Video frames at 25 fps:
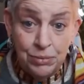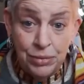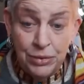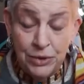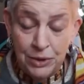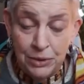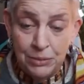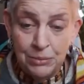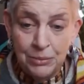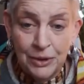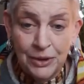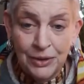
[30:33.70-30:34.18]

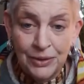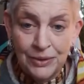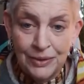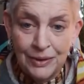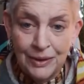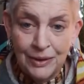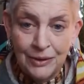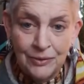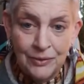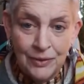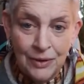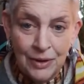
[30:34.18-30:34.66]
Beat
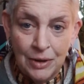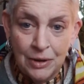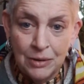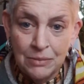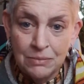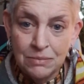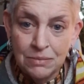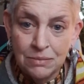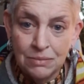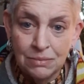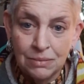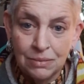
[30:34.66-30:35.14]
myself
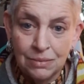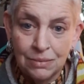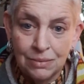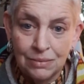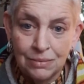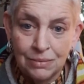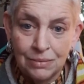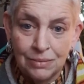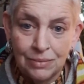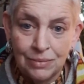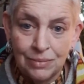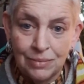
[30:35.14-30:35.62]
up
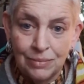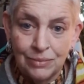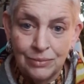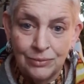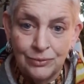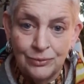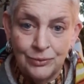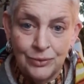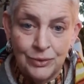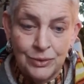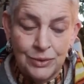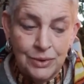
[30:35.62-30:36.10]

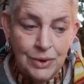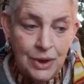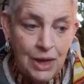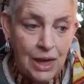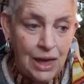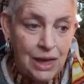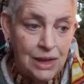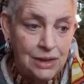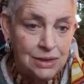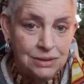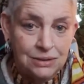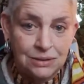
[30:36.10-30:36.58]
for
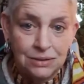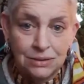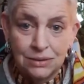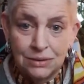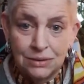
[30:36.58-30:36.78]
not